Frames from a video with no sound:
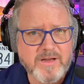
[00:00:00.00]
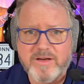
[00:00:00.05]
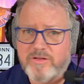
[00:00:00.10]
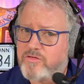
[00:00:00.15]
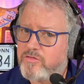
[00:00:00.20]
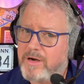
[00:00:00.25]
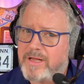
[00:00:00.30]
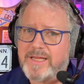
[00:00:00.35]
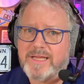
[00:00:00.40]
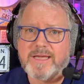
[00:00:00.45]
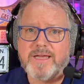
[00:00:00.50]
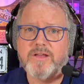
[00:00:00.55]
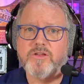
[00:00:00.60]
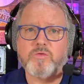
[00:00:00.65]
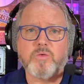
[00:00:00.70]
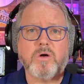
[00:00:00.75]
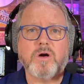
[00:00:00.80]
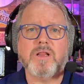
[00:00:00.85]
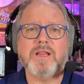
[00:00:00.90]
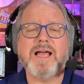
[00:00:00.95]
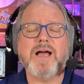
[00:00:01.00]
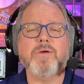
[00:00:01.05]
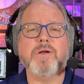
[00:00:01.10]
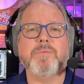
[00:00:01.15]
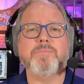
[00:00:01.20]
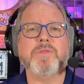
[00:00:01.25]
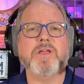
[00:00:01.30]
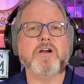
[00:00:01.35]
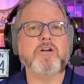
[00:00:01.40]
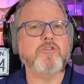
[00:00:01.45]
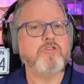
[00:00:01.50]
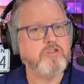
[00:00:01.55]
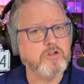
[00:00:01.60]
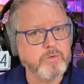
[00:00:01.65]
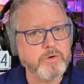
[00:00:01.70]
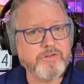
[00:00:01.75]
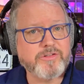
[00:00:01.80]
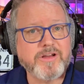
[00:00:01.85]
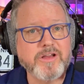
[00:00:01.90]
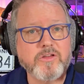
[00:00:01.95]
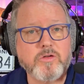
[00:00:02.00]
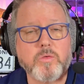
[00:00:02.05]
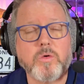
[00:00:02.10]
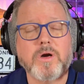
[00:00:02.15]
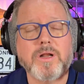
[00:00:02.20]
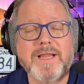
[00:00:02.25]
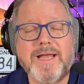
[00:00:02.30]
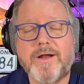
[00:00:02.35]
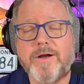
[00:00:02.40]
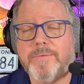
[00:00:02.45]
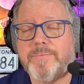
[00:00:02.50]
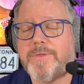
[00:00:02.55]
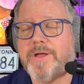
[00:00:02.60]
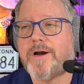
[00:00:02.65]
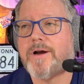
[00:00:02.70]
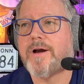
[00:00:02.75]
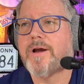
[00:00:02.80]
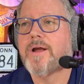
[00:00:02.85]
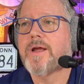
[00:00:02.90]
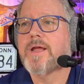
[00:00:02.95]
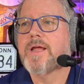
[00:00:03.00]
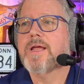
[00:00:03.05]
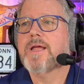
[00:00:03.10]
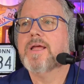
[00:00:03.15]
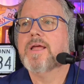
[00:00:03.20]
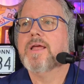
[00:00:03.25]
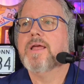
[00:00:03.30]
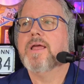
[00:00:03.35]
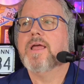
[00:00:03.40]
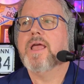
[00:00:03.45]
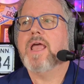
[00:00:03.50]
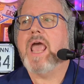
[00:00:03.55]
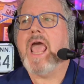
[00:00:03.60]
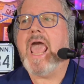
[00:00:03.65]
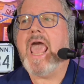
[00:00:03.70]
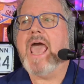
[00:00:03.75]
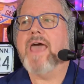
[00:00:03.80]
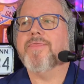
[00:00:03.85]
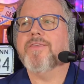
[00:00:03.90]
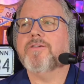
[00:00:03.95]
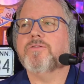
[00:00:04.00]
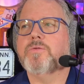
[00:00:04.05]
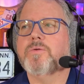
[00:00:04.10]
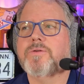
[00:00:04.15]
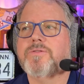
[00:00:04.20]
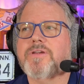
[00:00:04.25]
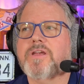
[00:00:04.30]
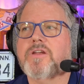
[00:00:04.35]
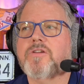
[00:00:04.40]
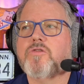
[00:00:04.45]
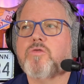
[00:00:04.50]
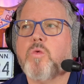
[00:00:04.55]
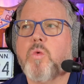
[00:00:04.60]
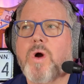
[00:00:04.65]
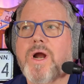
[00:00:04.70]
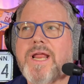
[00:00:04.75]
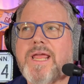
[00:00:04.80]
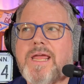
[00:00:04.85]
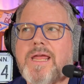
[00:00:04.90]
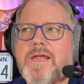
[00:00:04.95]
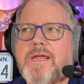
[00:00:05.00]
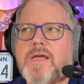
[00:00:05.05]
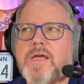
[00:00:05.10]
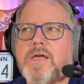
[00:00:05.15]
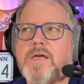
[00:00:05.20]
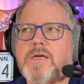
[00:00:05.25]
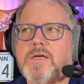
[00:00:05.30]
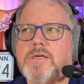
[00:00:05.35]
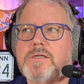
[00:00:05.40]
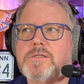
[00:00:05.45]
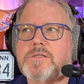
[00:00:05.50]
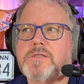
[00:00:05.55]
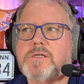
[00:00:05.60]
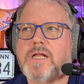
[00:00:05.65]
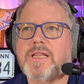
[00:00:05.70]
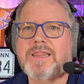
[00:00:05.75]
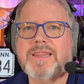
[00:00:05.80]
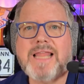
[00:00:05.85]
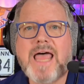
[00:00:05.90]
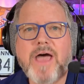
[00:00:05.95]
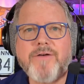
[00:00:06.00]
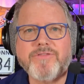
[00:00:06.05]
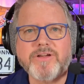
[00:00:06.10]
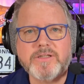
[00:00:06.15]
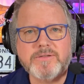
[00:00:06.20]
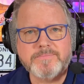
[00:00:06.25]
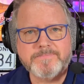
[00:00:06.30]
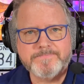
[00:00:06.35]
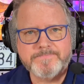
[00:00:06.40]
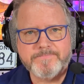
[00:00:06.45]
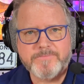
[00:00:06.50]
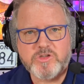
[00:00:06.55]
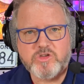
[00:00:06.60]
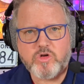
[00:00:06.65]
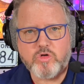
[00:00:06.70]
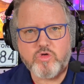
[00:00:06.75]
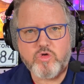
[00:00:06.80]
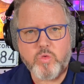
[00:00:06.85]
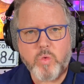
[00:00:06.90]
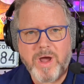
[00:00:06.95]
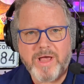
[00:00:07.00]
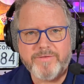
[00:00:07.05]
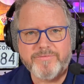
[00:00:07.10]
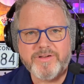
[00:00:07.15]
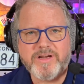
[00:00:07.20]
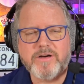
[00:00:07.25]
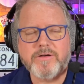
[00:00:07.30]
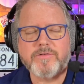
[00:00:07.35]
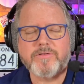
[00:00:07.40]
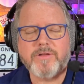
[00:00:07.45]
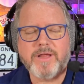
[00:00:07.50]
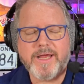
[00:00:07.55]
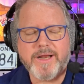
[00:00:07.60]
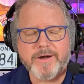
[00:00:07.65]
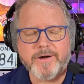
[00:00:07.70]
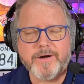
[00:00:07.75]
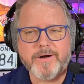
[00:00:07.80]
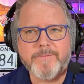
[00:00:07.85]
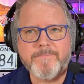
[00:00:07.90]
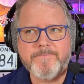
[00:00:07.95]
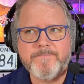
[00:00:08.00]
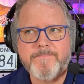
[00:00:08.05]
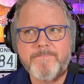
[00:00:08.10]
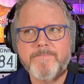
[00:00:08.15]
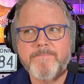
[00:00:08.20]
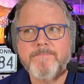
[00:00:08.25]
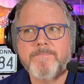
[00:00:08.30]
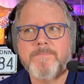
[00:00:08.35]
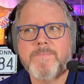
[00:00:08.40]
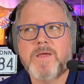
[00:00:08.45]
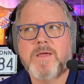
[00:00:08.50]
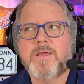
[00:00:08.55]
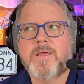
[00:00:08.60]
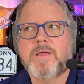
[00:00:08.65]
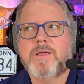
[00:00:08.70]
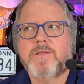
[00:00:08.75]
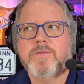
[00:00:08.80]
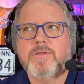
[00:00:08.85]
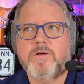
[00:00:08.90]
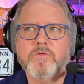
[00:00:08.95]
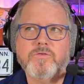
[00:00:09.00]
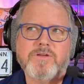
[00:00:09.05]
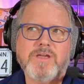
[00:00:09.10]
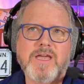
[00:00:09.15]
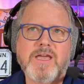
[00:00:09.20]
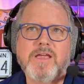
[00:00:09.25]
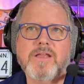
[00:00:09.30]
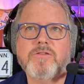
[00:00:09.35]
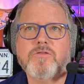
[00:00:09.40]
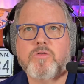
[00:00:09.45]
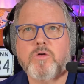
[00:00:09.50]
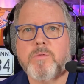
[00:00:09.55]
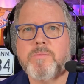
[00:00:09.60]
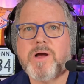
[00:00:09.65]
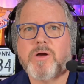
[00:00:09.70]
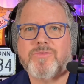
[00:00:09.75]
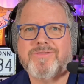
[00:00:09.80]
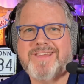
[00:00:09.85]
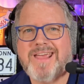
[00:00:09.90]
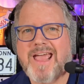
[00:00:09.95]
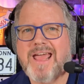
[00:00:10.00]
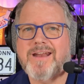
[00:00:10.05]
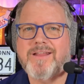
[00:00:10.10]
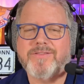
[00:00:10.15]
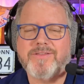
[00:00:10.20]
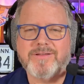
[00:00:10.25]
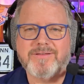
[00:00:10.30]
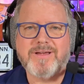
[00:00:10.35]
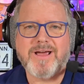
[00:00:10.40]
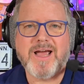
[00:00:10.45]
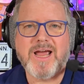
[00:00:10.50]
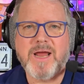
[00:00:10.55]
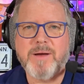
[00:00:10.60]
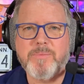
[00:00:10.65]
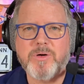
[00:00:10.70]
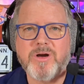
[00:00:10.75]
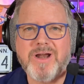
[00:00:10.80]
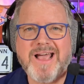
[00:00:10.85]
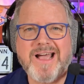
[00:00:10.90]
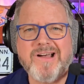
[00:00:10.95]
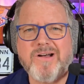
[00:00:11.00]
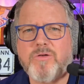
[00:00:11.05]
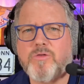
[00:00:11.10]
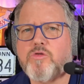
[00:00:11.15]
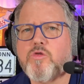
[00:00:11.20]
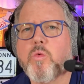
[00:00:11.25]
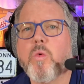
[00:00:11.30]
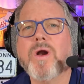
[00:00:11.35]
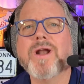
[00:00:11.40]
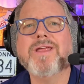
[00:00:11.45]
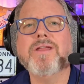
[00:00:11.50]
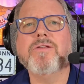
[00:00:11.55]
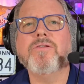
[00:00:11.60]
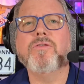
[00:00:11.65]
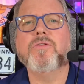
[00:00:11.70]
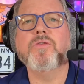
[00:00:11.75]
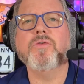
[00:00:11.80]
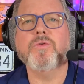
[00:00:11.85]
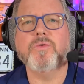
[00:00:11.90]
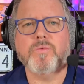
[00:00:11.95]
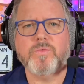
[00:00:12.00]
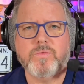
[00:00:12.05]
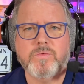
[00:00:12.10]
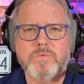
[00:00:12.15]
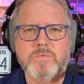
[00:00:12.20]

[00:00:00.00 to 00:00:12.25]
Israeli kids weren't allowed up there. Jewish kids weren't allowed up there. And this was in 2011, so 12 years later. Those kids, who were about 10 at the time, are now 22.